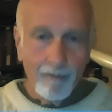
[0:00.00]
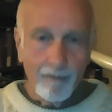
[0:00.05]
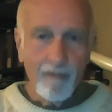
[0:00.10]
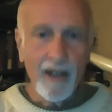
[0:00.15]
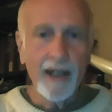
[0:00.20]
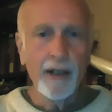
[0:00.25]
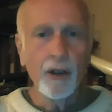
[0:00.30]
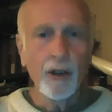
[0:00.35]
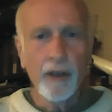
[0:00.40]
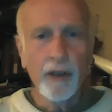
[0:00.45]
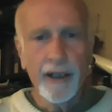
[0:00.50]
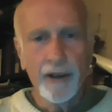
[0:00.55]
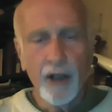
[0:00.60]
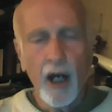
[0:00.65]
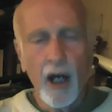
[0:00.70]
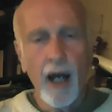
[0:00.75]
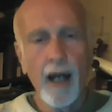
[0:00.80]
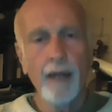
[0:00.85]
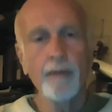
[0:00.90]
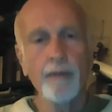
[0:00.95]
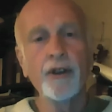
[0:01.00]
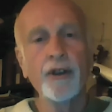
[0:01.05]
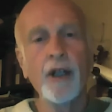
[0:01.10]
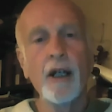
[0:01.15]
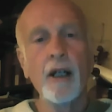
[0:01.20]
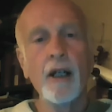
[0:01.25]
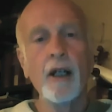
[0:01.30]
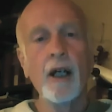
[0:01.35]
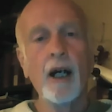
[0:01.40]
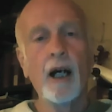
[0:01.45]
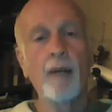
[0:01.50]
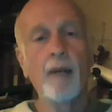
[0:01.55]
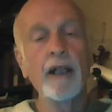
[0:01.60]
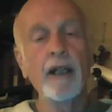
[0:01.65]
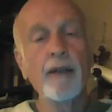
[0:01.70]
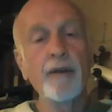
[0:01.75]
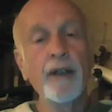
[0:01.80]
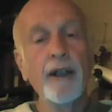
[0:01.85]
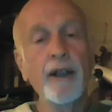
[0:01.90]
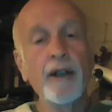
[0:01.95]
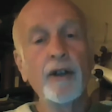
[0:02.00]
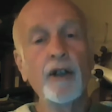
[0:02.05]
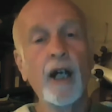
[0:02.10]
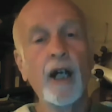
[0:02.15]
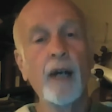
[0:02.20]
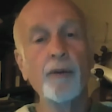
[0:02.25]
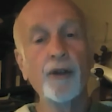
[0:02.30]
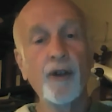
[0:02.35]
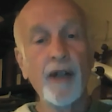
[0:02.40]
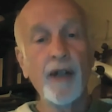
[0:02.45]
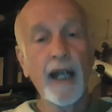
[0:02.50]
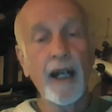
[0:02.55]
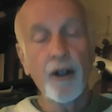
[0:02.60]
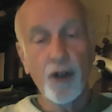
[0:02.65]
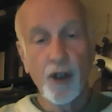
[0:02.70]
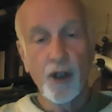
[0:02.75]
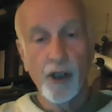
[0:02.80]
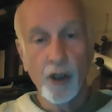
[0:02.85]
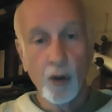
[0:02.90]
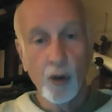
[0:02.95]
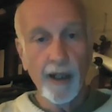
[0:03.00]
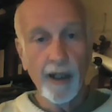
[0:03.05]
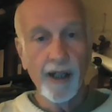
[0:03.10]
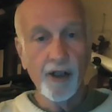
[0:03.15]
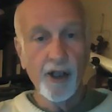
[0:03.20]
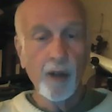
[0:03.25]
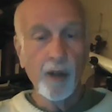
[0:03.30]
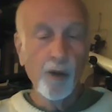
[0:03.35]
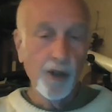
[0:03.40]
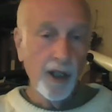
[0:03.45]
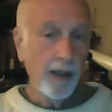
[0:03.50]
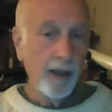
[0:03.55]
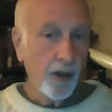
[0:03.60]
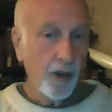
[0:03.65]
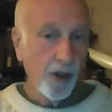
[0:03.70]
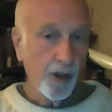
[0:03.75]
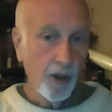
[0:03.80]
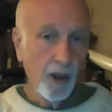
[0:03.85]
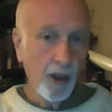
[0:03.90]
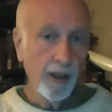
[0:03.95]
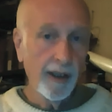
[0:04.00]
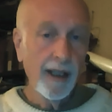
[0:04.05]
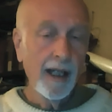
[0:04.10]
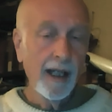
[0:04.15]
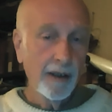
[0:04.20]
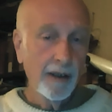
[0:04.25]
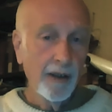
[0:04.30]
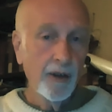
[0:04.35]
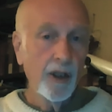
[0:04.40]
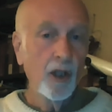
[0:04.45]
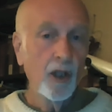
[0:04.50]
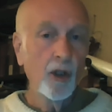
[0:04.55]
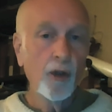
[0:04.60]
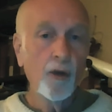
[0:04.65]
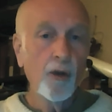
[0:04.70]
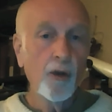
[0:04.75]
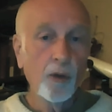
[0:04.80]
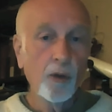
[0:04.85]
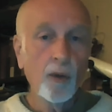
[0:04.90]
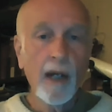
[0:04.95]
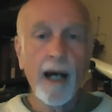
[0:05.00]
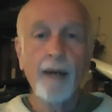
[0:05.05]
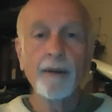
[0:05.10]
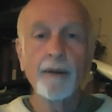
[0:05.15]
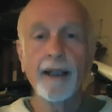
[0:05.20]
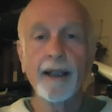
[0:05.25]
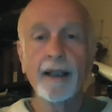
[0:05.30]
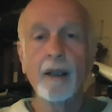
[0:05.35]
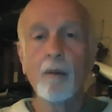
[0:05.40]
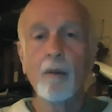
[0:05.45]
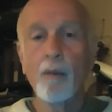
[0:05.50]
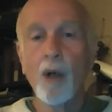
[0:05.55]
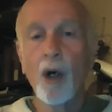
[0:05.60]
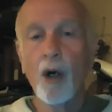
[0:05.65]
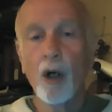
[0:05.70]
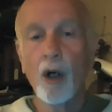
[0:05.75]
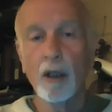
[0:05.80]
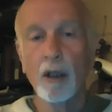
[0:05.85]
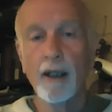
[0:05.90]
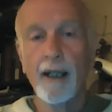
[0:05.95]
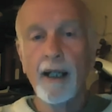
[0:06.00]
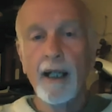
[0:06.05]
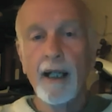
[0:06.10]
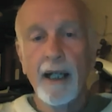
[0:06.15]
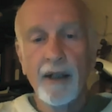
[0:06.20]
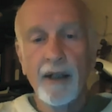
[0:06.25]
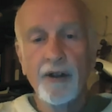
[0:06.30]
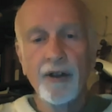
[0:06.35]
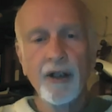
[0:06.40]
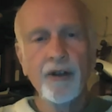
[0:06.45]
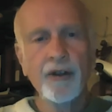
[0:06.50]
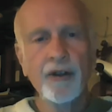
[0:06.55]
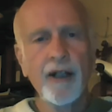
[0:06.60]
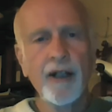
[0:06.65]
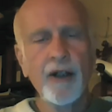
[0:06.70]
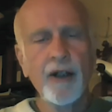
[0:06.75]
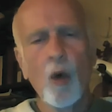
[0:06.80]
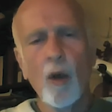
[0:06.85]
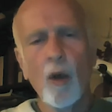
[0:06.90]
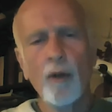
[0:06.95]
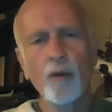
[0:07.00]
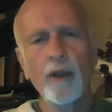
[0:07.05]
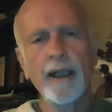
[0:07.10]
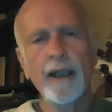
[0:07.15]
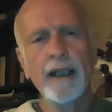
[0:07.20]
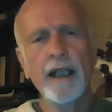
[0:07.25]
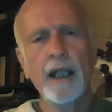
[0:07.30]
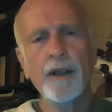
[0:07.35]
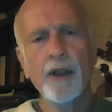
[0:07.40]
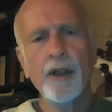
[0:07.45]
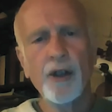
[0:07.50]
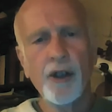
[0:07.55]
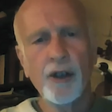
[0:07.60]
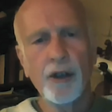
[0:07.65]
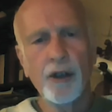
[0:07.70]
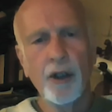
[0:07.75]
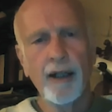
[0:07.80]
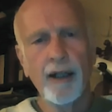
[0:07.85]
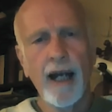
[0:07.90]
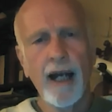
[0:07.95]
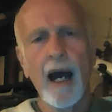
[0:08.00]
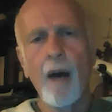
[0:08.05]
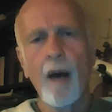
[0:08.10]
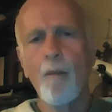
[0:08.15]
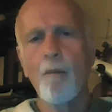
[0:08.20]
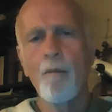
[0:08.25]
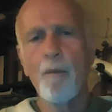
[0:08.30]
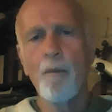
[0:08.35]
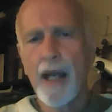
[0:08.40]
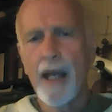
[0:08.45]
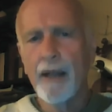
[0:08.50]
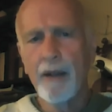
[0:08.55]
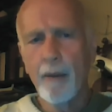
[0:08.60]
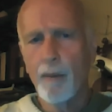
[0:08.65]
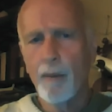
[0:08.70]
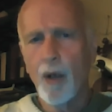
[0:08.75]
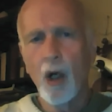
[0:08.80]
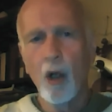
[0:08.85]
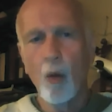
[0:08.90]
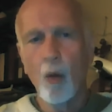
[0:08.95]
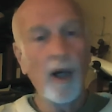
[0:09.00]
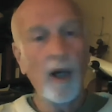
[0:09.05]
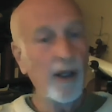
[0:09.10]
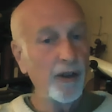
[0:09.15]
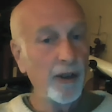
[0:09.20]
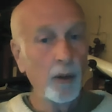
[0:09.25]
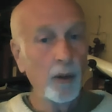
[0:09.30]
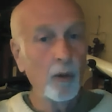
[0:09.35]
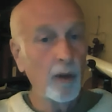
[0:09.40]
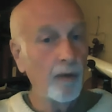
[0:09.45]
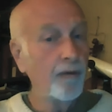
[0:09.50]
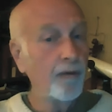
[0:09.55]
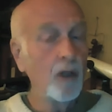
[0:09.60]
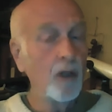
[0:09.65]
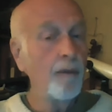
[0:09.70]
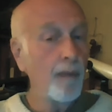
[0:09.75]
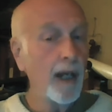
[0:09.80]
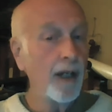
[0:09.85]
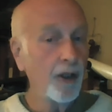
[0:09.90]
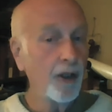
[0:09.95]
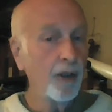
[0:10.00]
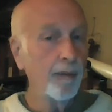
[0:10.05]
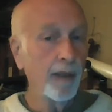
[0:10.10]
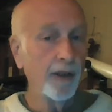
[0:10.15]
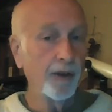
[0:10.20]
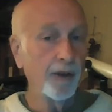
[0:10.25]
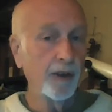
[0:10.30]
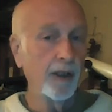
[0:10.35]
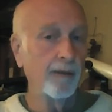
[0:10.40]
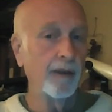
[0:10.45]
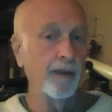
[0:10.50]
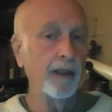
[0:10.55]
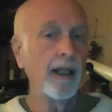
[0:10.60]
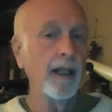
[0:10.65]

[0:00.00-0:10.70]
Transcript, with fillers: in early times, um, even in the times of the ancient Greeks, it was understood that the earth was round like a ball. It's just that no one really understood how big the ball was. There were a few measurements of it,